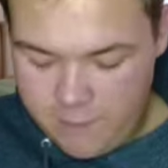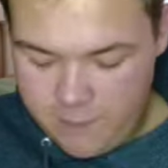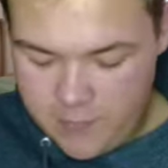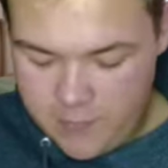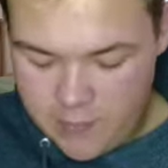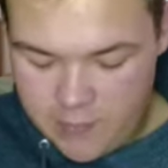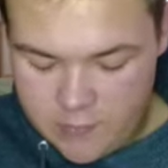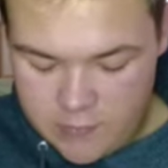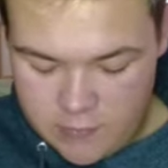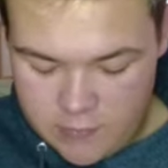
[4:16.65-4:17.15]

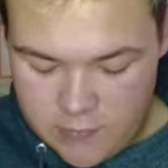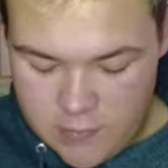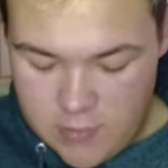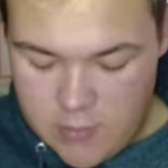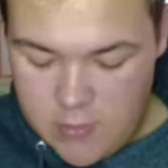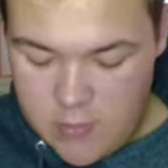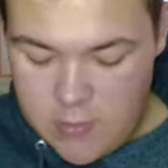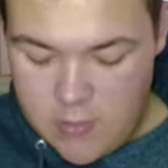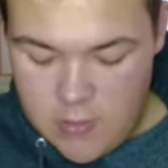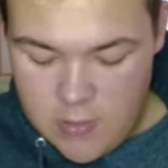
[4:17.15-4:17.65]
because
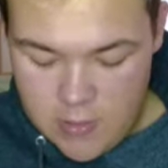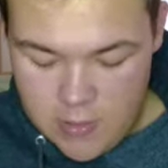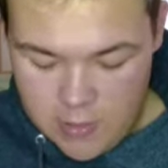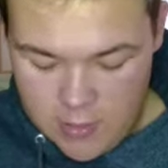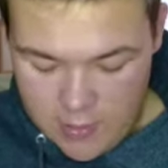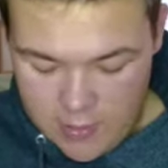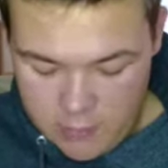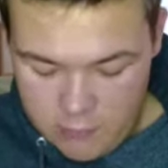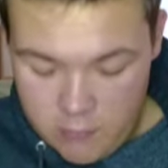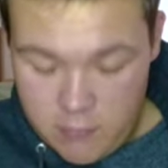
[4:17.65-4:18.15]

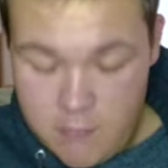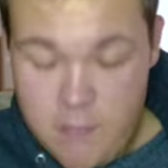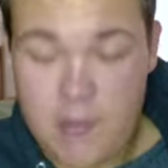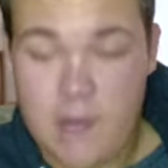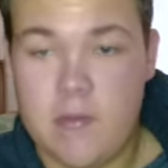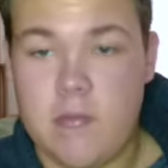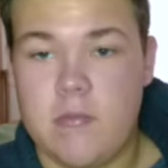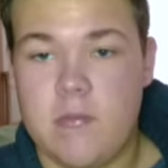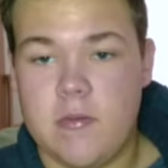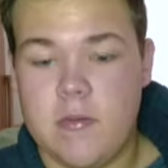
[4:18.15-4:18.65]
I don't want my
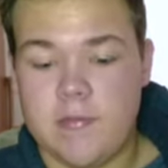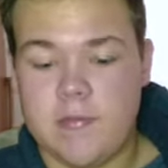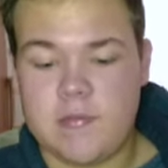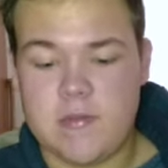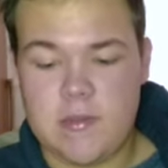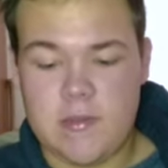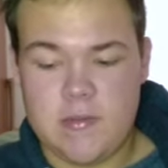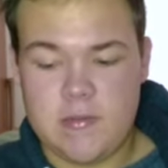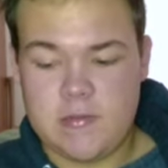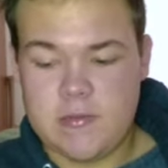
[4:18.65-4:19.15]
lips
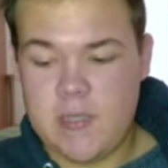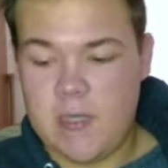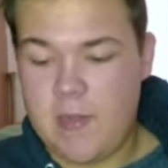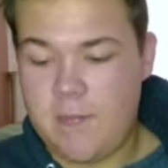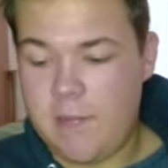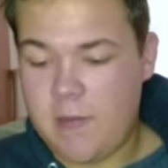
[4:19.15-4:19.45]
getting chapped.